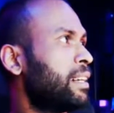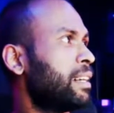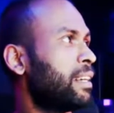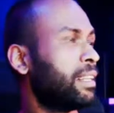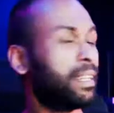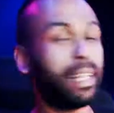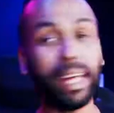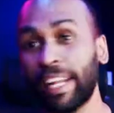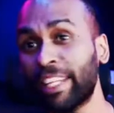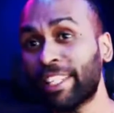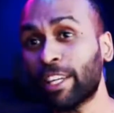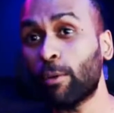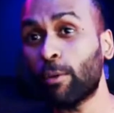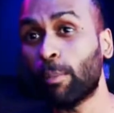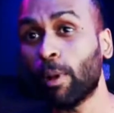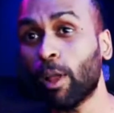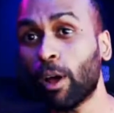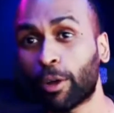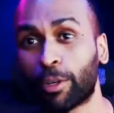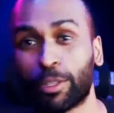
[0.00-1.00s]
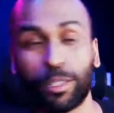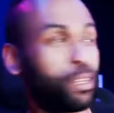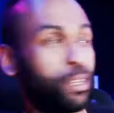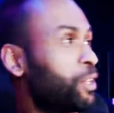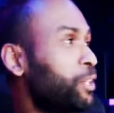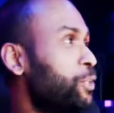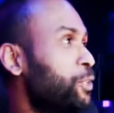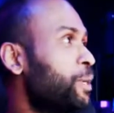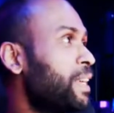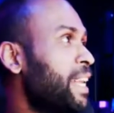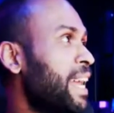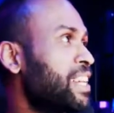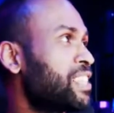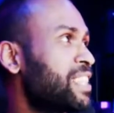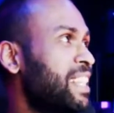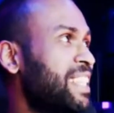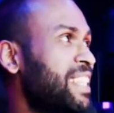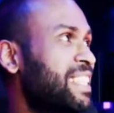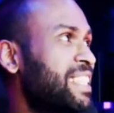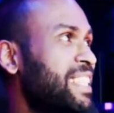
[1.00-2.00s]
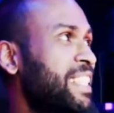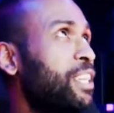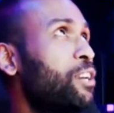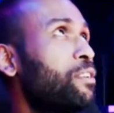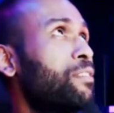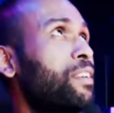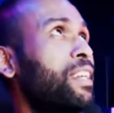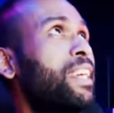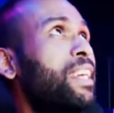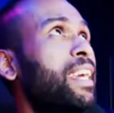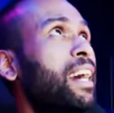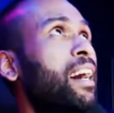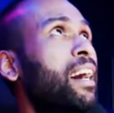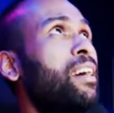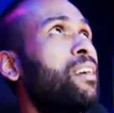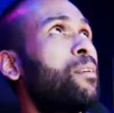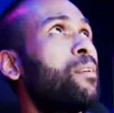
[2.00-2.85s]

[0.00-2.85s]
that is our blogs. You can actually see over here